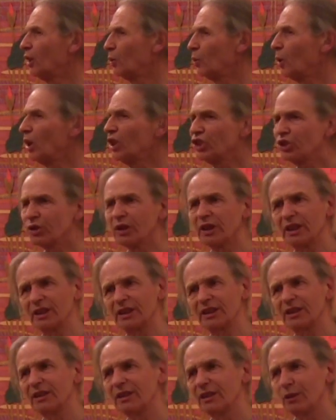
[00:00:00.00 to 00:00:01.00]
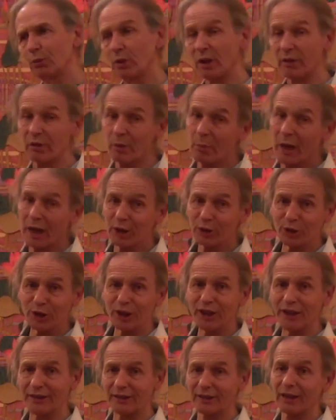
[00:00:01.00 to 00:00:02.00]
Why should it? Whatever manhood
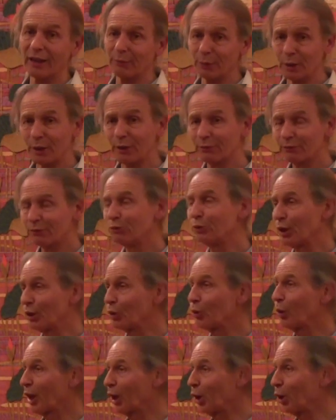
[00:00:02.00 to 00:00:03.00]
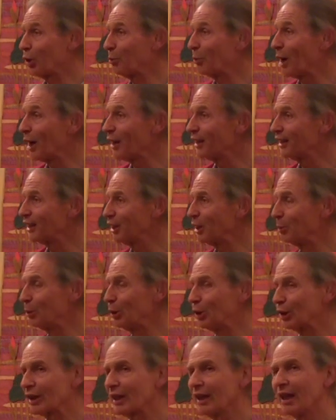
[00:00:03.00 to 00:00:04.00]
is. I mean, I've written quite a lot about this in the
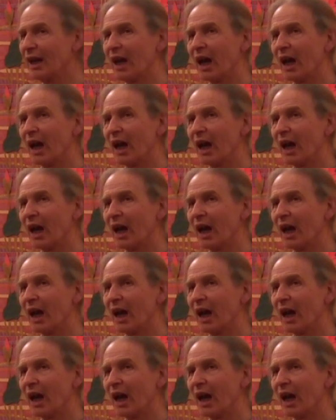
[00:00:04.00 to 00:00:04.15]
book.